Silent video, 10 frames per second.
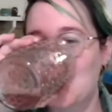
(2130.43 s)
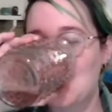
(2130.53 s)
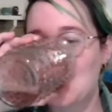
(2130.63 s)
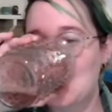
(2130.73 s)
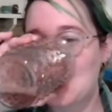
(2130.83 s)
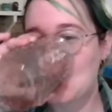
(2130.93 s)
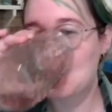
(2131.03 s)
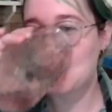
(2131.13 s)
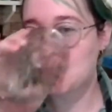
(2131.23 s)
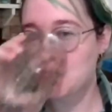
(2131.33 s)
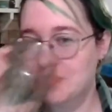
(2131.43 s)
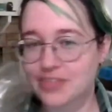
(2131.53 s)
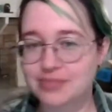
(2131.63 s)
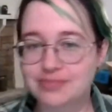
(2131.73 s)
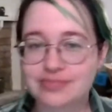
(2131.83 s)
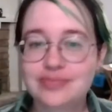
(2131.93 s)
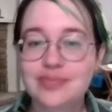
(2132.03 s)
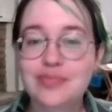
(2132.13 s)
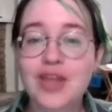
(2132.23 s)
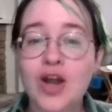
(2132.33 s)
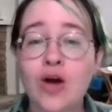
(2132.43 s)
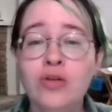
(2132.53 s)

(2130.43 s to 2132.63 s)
Aw, man. It's losing a foot.